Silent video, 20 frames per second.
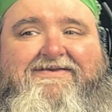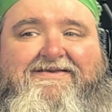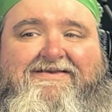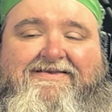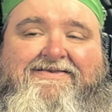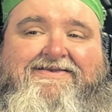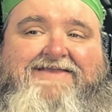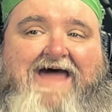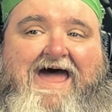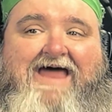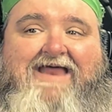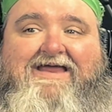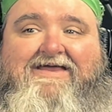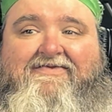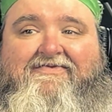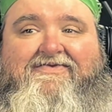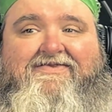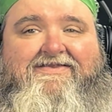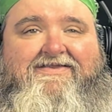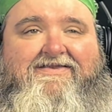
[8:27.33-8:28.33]

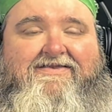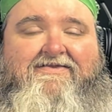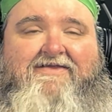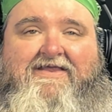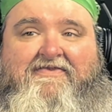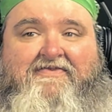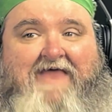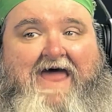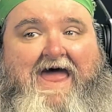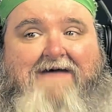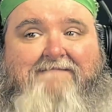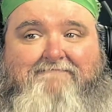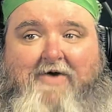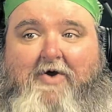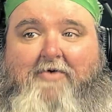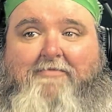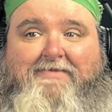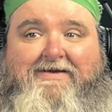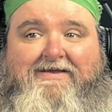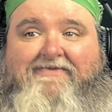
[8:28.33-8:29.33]
that
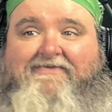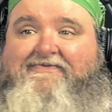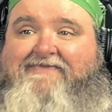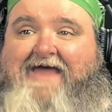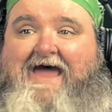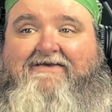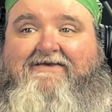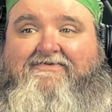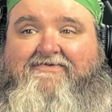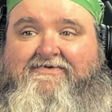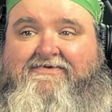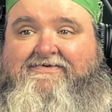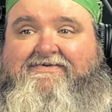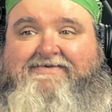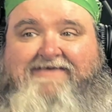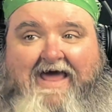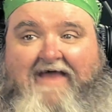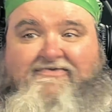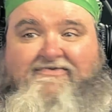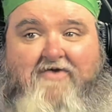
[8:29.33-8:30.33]
moment,
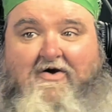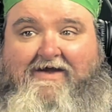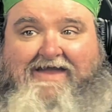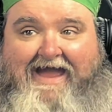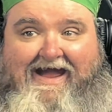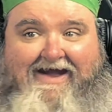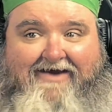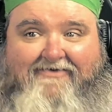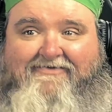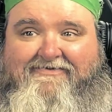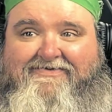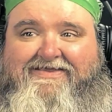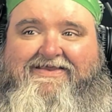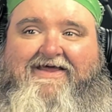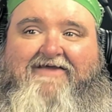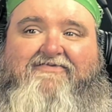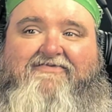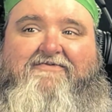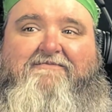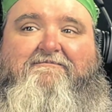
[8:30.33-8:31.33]
that's not cowardly.
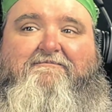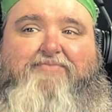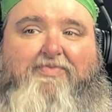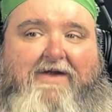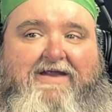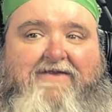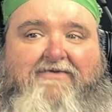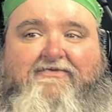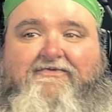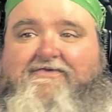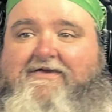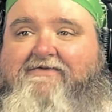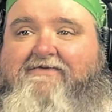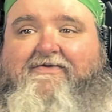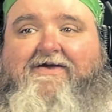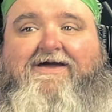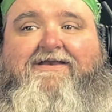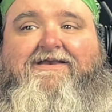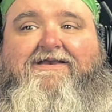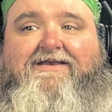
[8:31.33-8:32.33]
That's some brave shit, because I
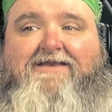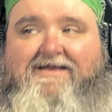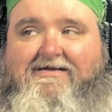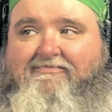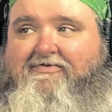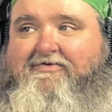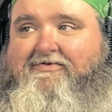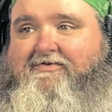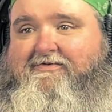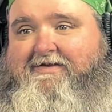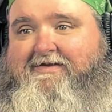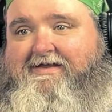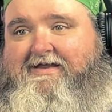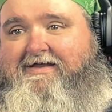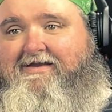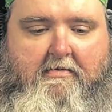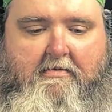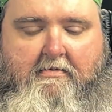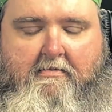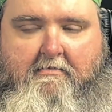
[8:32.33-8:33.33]
could never do that.
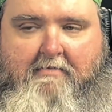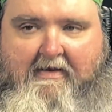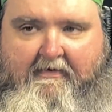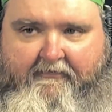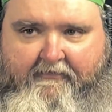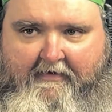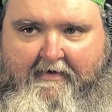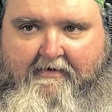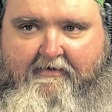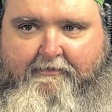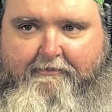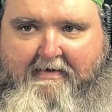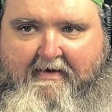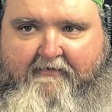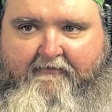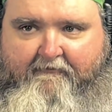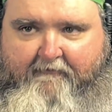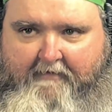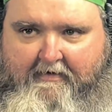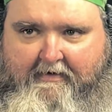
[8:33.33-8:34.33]
My son's
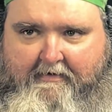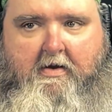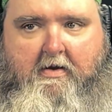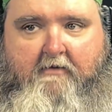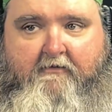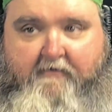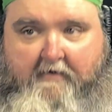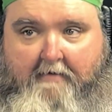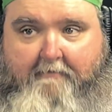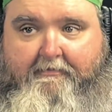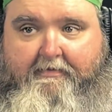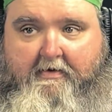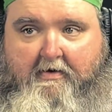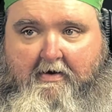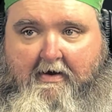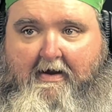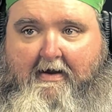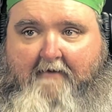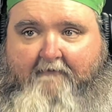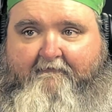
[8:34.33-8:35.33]
best friend jumped
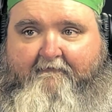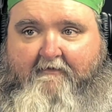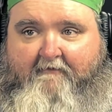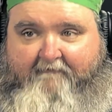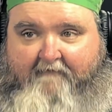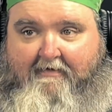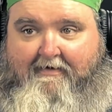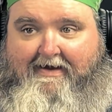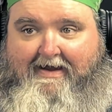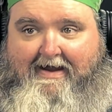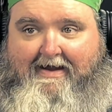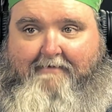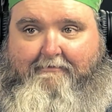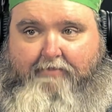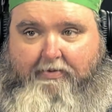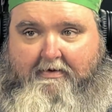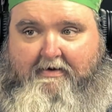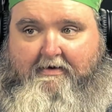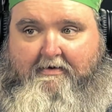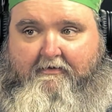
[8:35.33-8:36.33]
off a very high
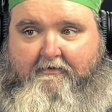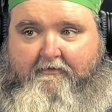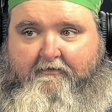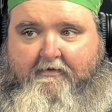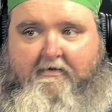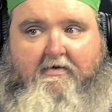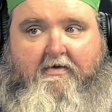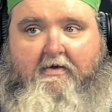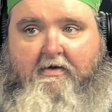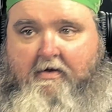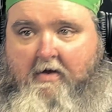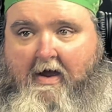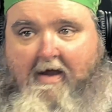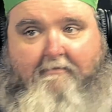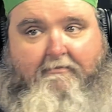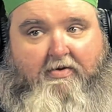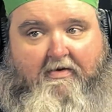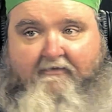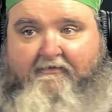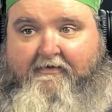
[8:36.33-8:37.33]
bridge. Not
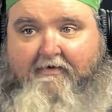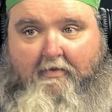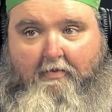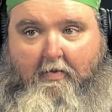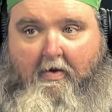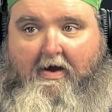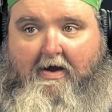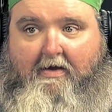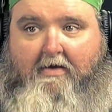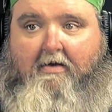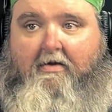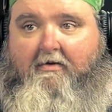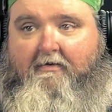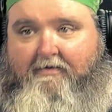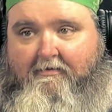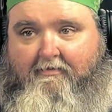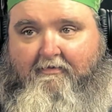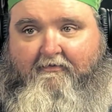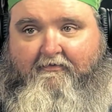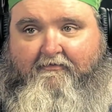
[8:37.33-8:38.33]
bridge into water.
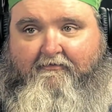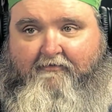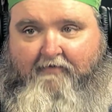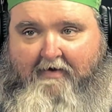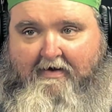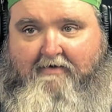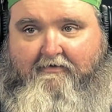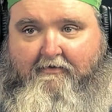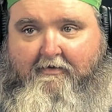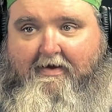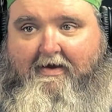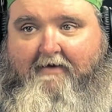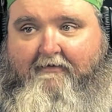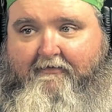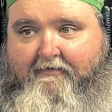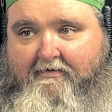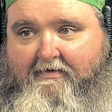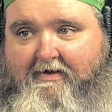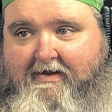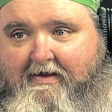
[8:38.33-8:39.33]
There was train tracks
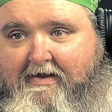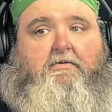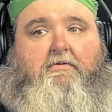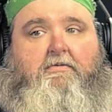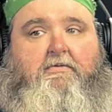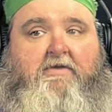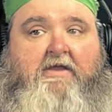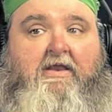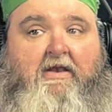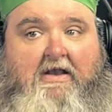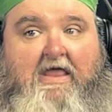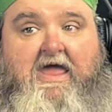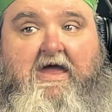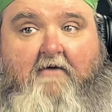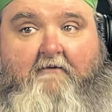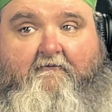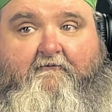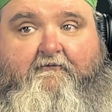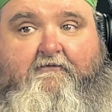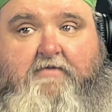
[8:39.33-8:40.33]
and land. He
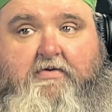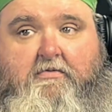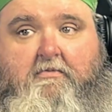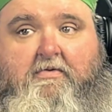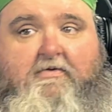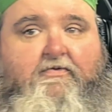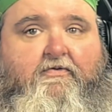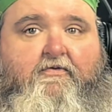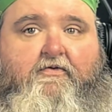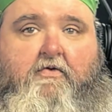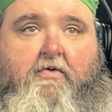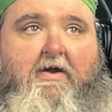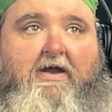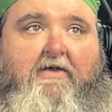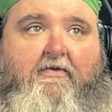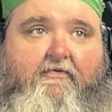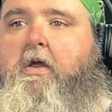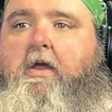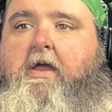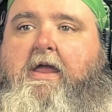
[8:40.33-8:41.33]
lived, which is
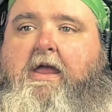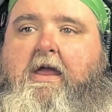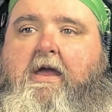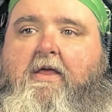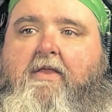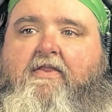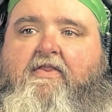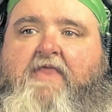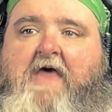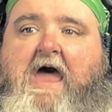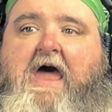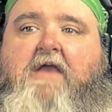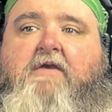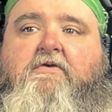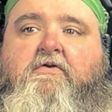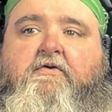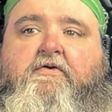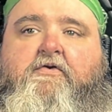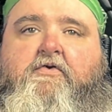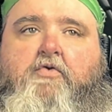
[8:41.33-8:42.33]
crazy. And that
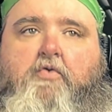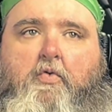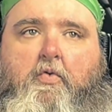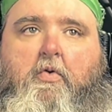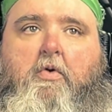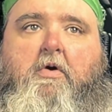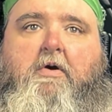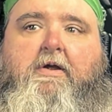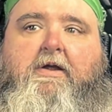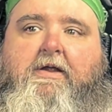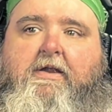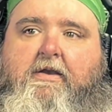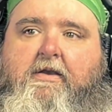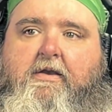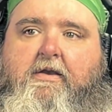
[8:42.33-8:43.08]
destroyed